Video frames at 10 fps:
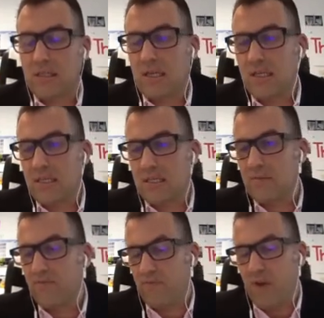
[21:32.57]
It's
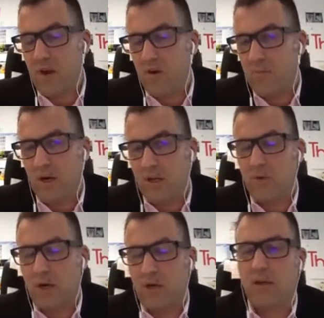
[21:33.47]
very much
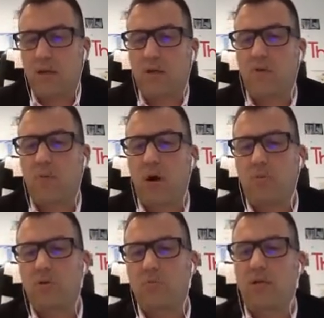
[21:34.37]
recommended from our
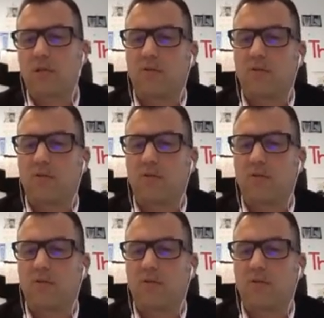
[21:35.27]
perspective,